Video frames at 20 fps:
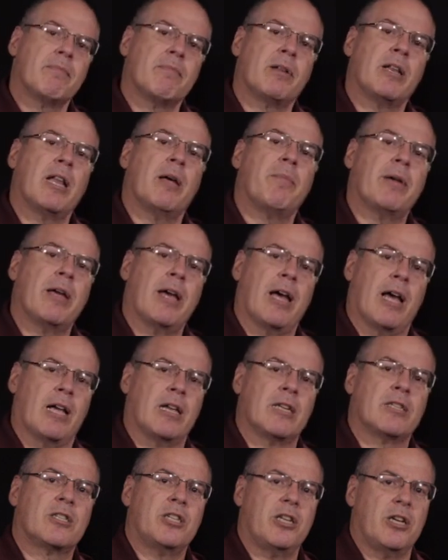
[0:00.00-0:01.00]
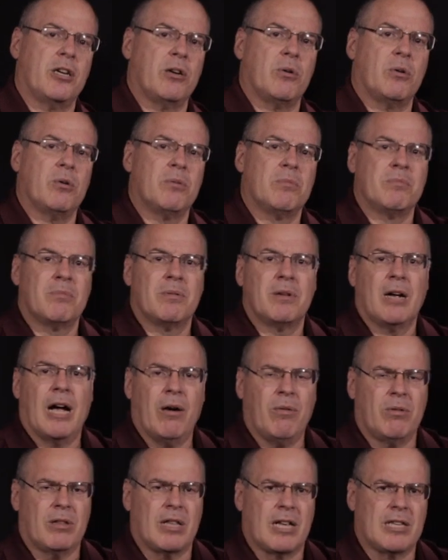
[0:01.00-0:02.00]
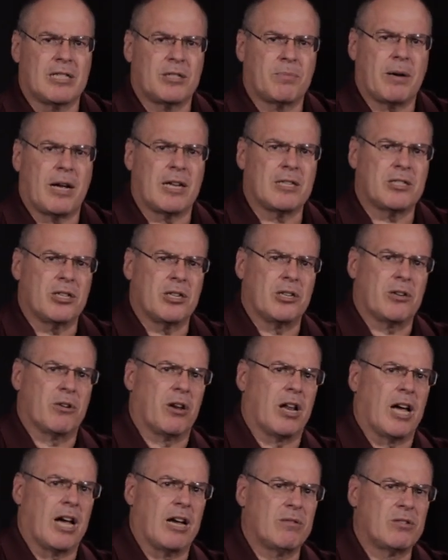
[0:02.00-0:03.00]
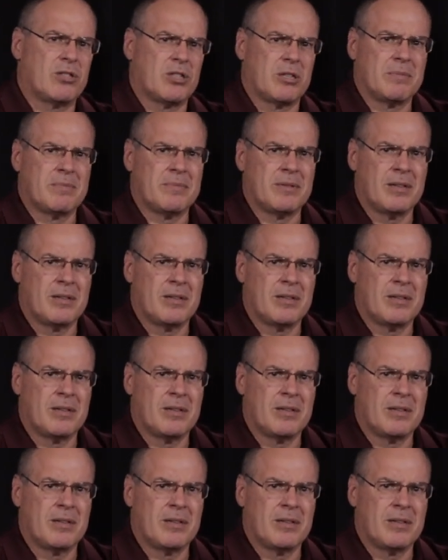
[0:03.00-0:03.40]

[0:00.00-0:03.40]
But let me ask you, how are that spots in your lives?